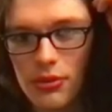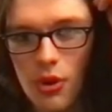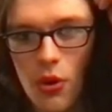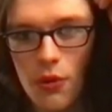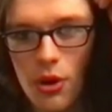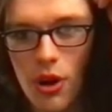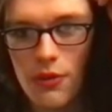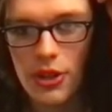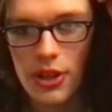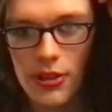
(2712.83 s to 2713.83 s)
over all of
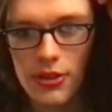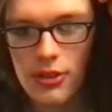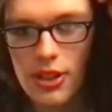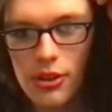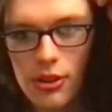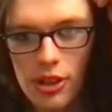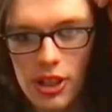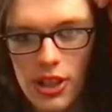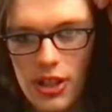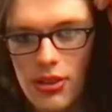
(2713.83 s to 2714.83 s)
this. He literally
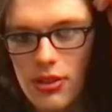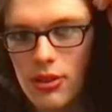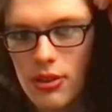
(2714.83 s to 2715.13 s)
did.